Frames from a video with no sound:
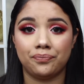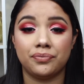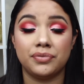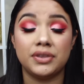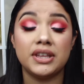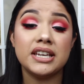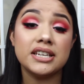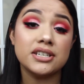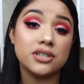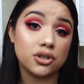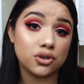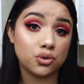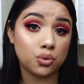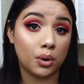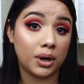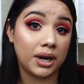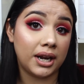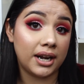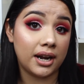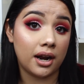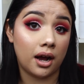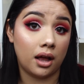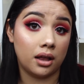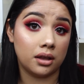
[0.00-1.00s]
These are
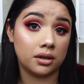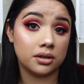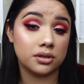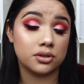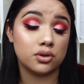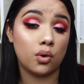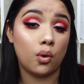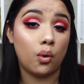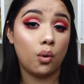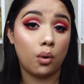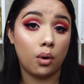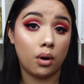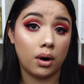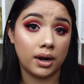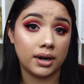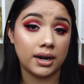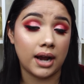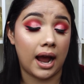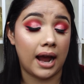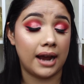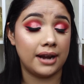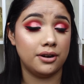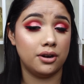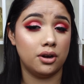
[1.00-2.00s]
$20,
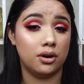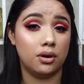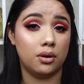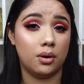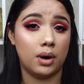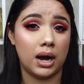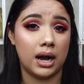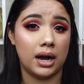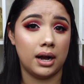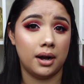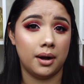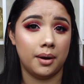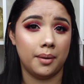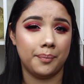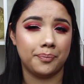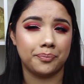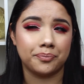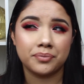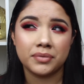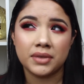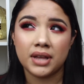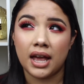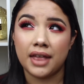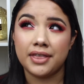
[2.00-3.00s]
or I know
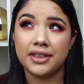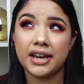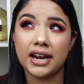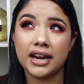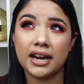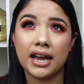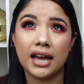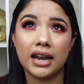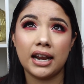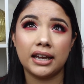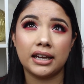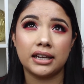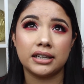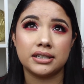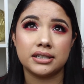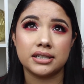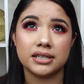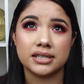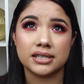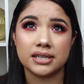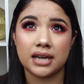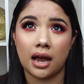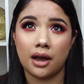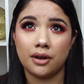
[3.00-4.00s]
I think I got like a
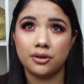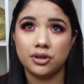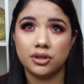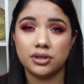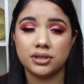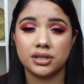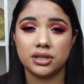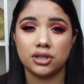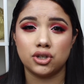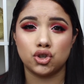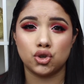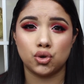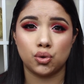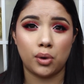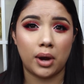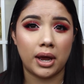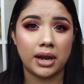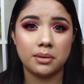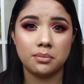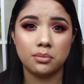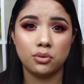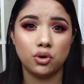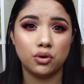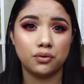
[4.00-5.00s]
discount using
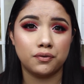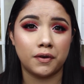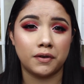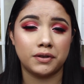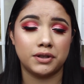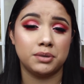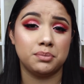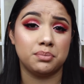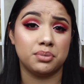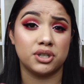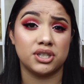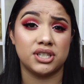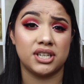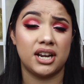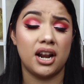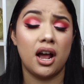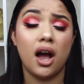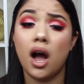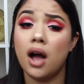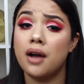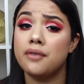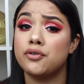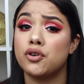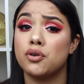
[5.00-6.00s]
Trend Mood, 15%
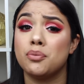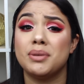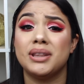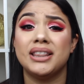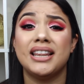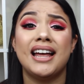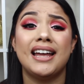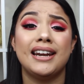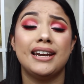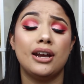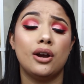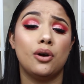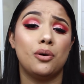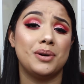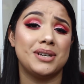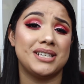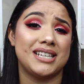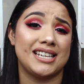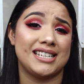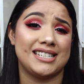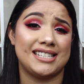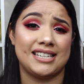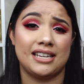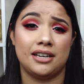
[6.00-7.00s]
off, or Milani
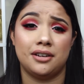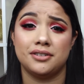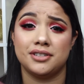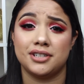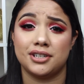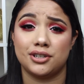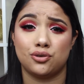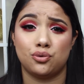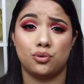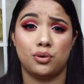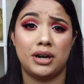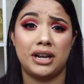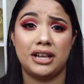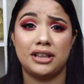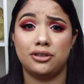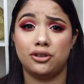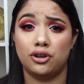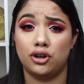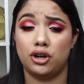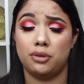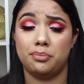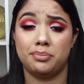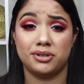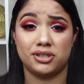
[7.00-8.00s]
always has sales like
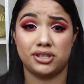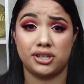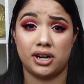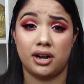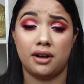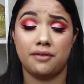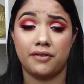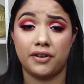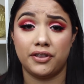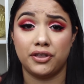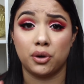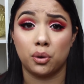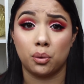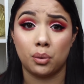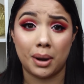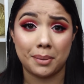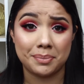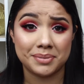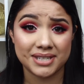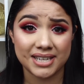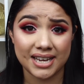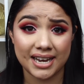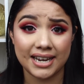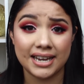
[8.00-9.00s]
20-30% off on their
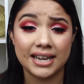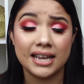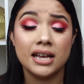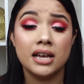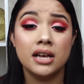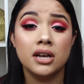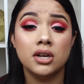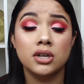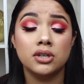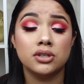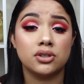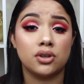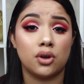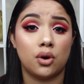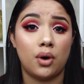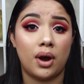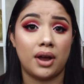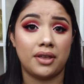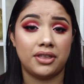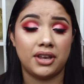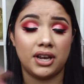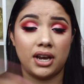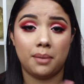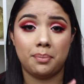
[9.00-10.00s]
website. So
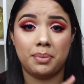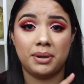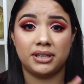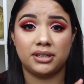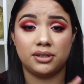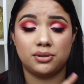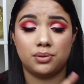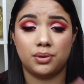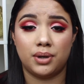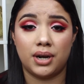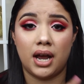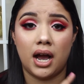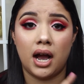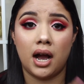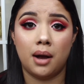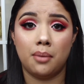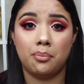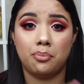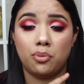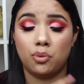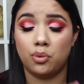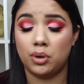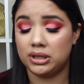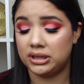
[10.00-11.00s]
I think I picked this one
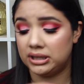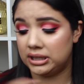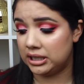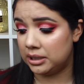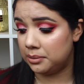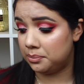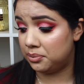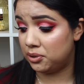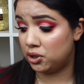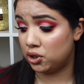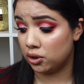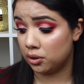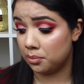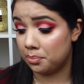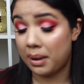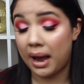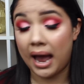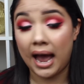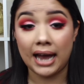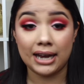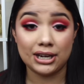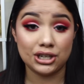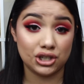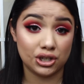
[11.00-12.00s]
up with the Pure
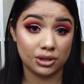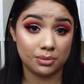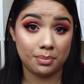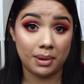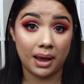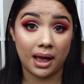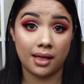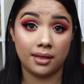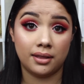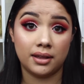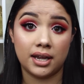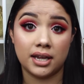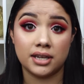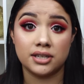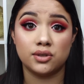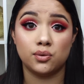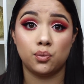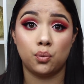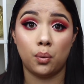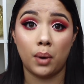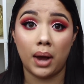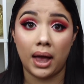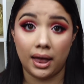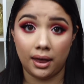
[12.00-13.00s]
Passion palette
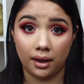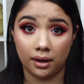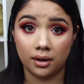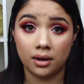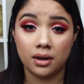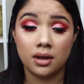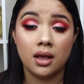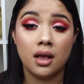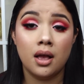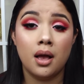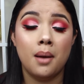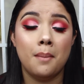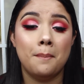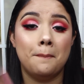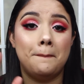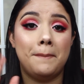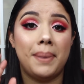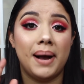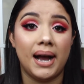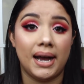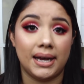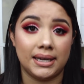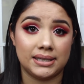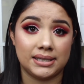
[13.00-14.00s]
as well.
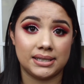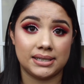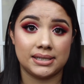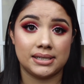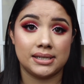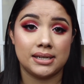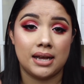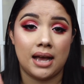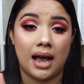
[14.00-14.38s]
But